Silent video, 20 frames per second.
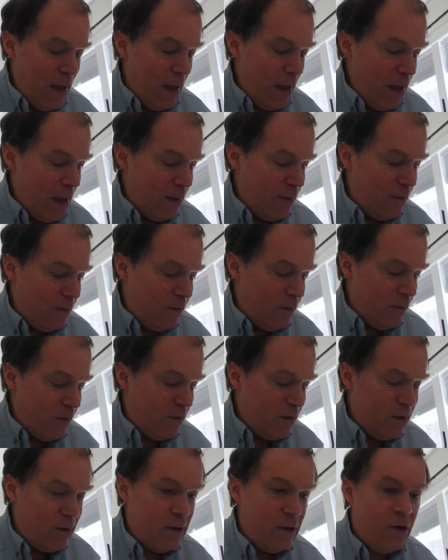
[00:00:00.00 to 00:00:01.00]
And
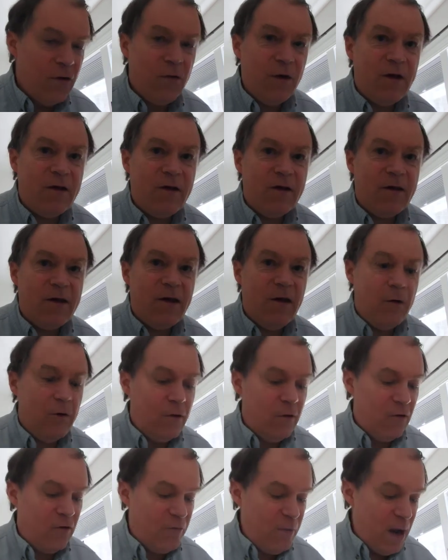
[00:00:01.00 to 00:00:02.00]
this increases
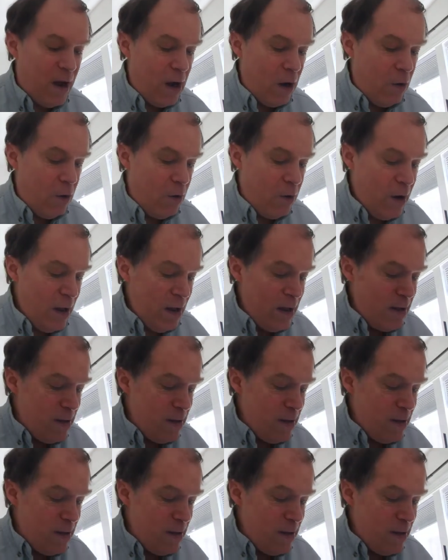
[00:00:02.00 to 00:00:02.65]
Kirdar's power.